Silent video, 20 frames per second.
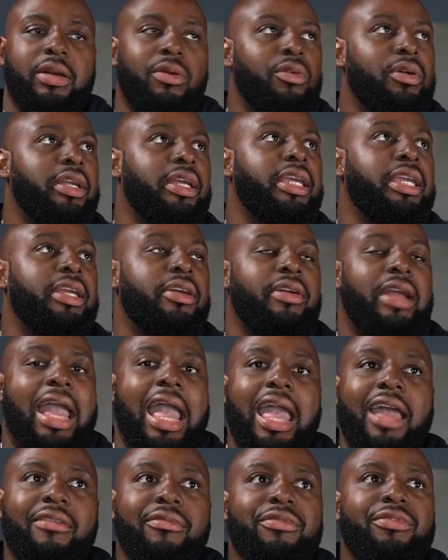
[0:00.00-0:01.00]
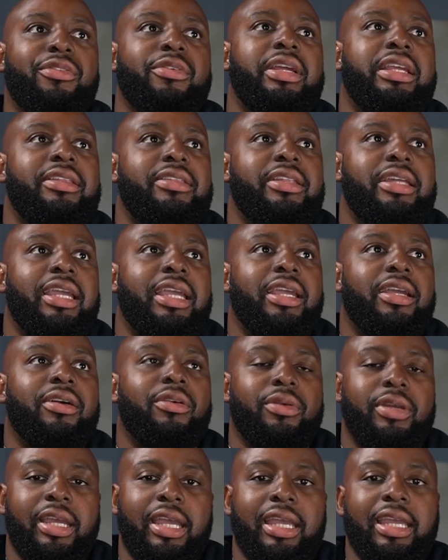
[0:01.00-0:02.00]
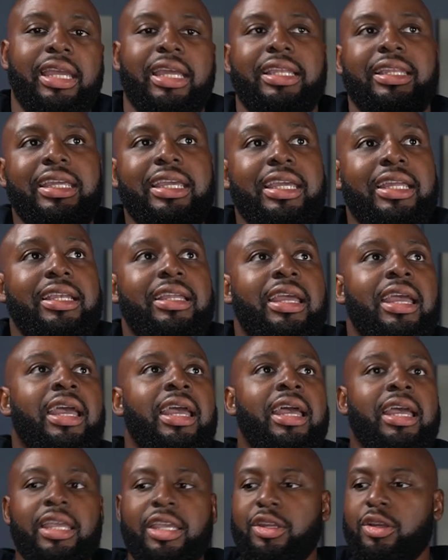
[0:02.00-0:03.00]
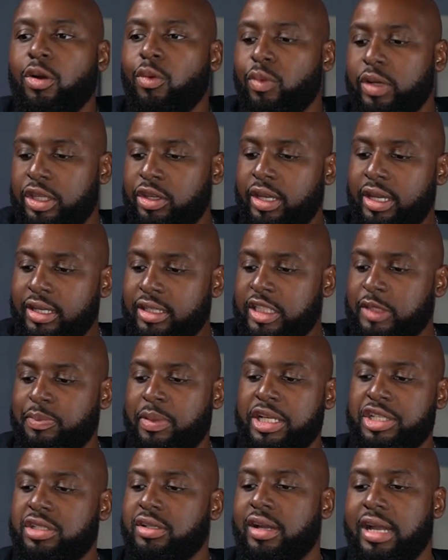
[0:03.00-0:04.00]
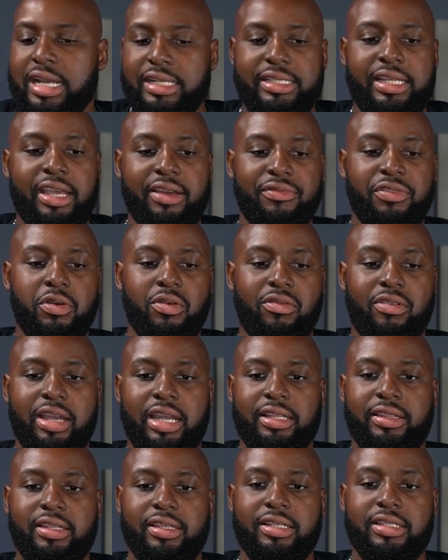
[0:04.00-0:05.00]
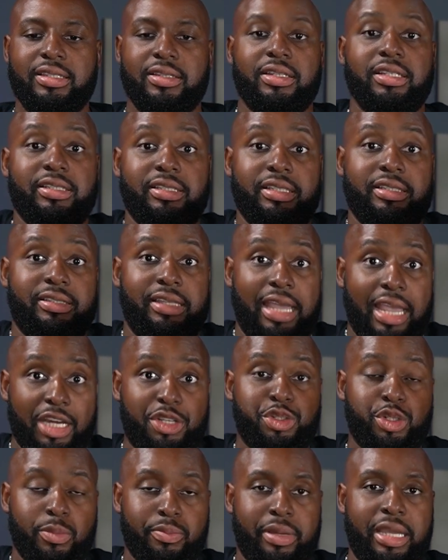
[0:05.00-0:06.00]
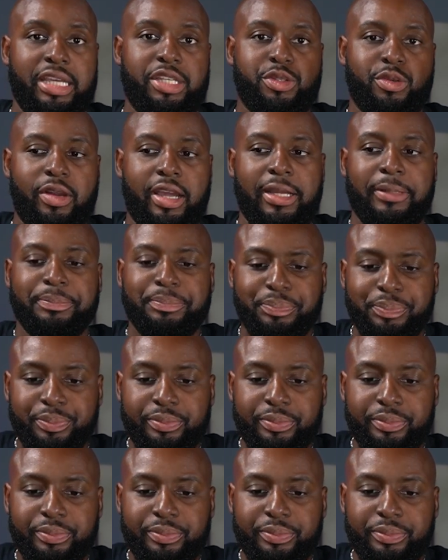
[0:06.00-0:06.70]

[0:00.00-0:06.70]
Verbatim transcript: I wanna hear everything, okay? And then, you know, when you get a specialized headphone like this, cause it's extra bass, right?